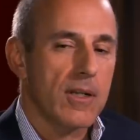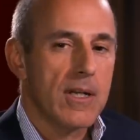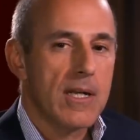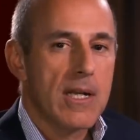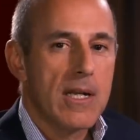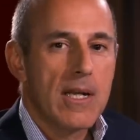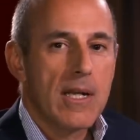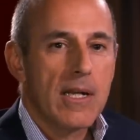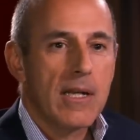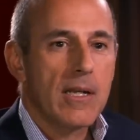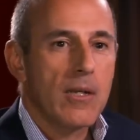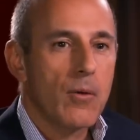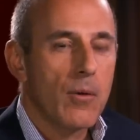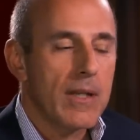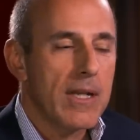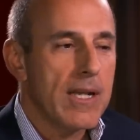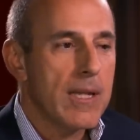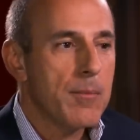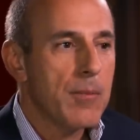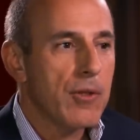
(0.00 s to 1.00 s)
a, you know,
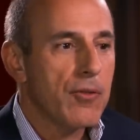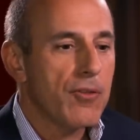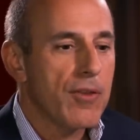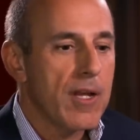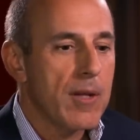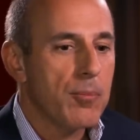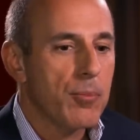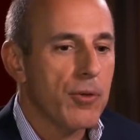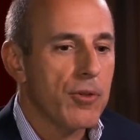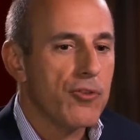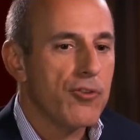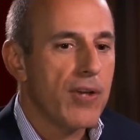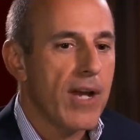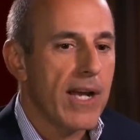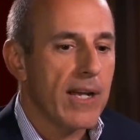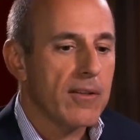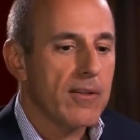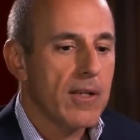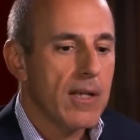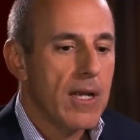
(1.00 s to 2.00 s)
an image they
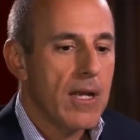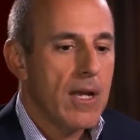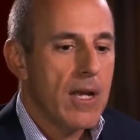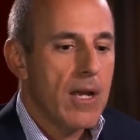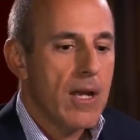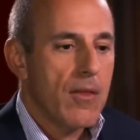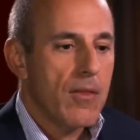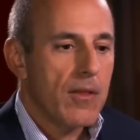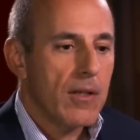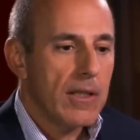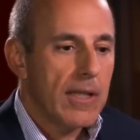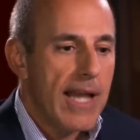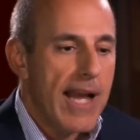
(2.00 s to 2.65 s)
project. The